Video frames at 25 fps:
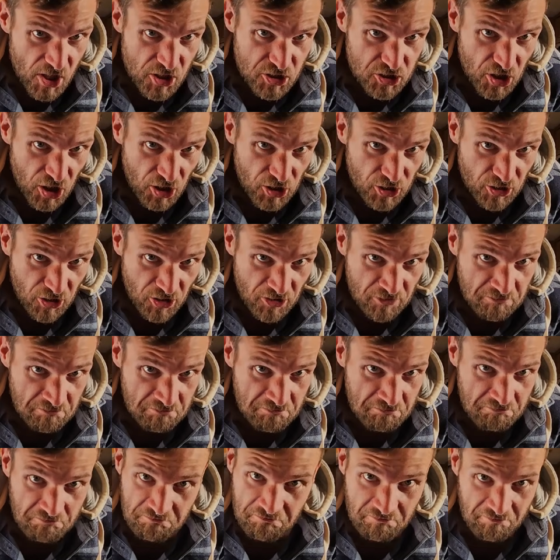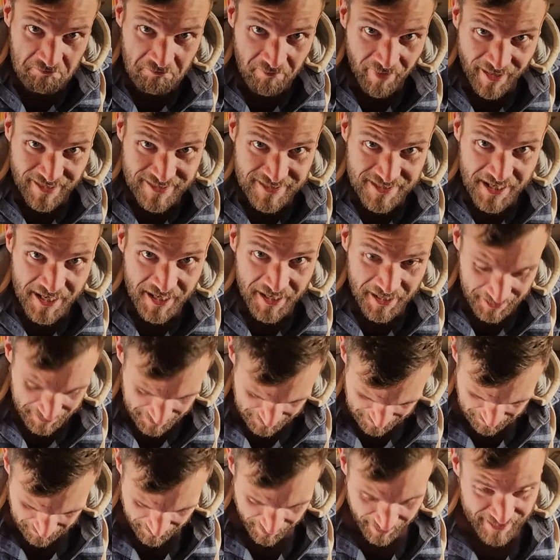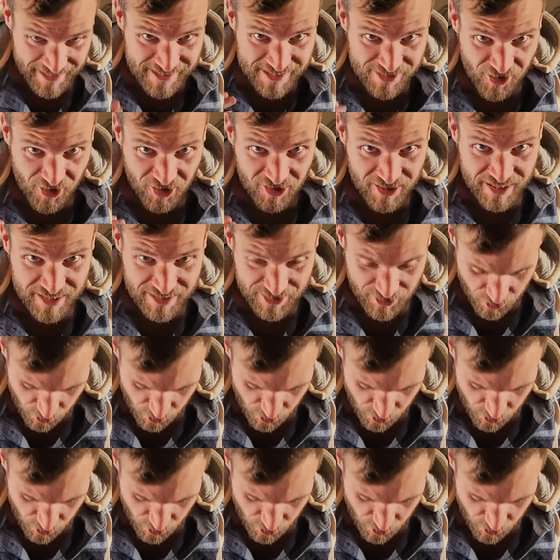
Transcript: turn it on. That's it. That is all that's